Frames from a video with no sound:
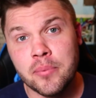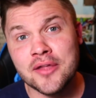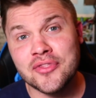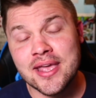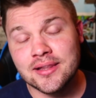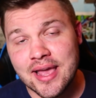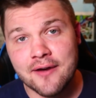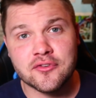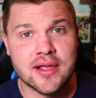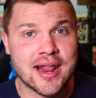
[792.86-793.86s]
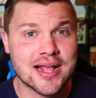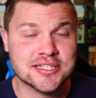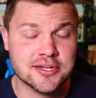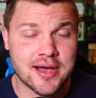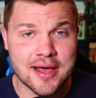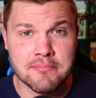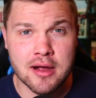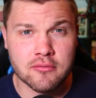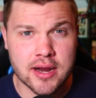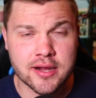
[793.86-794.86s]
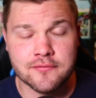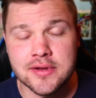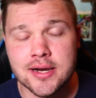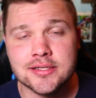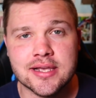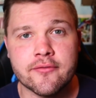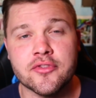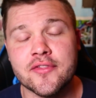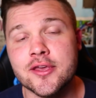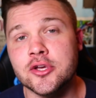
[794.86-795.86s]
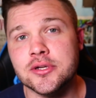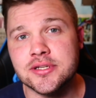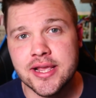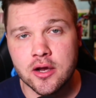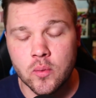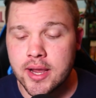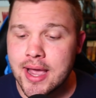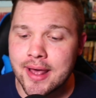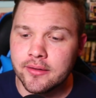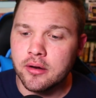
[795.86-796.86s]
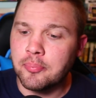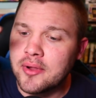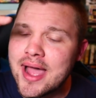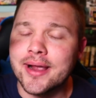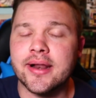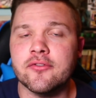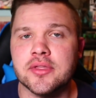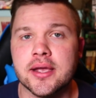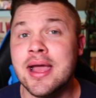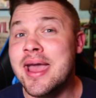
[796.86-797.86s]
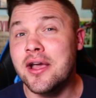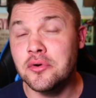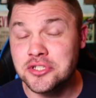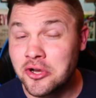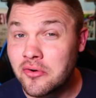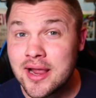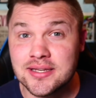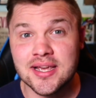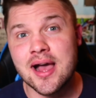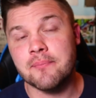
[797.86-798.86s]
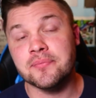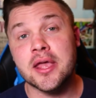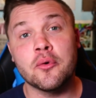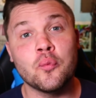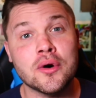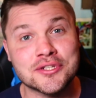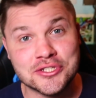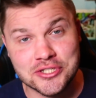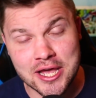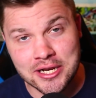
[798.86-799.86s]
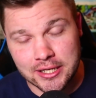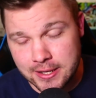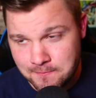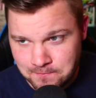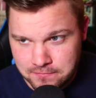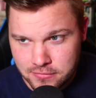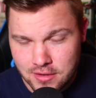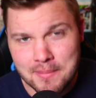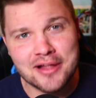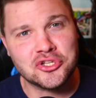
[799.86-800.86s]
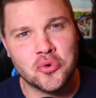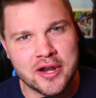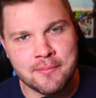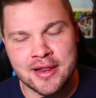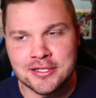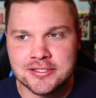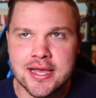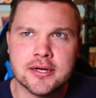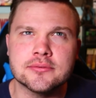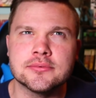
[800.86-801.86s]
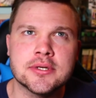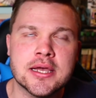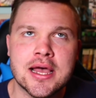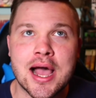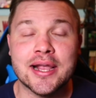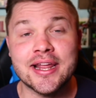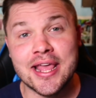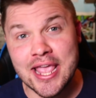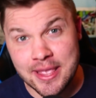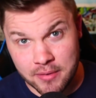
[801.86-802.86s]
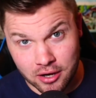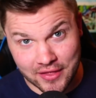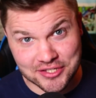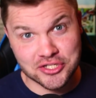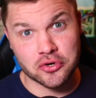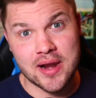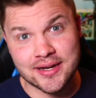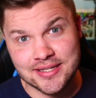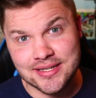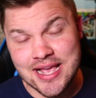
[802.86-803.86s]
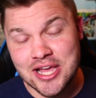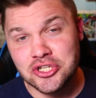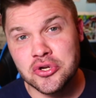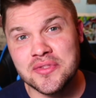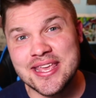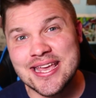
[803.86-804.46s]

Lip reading: but they left, and I still had my rank of 97th that they couldn't take away. I had a little plaque and everything. It was a great time. Well, suddenly, about 20 minutes later, I get an email that's directed to the